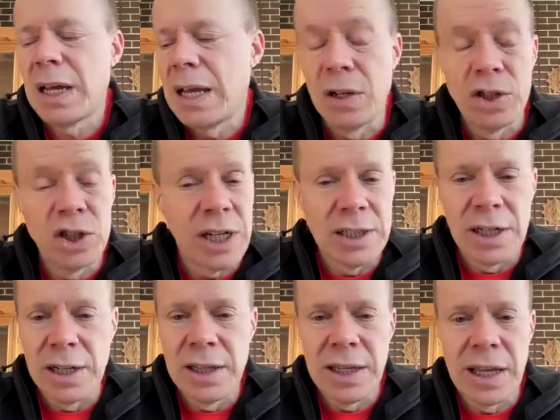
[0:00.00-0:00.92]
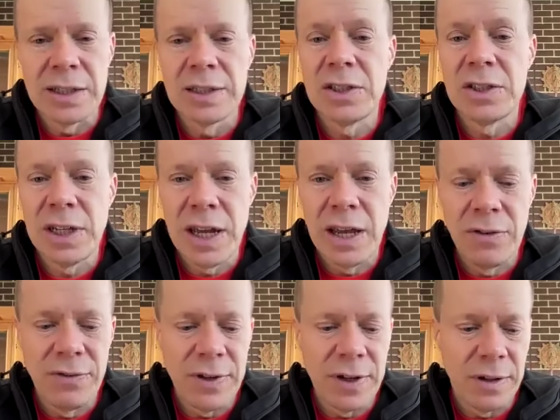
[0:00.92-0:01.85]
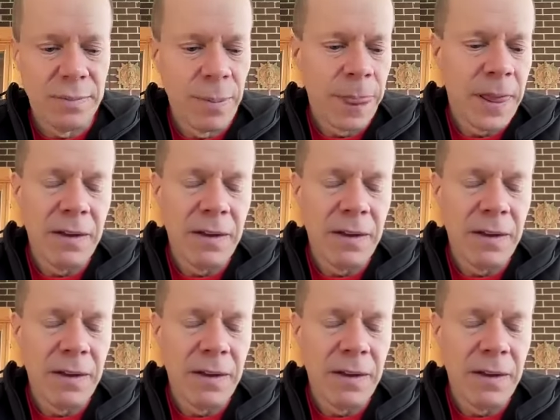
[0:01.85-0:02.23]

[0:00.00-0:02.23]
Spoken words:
And don't change anything else to see how you feel.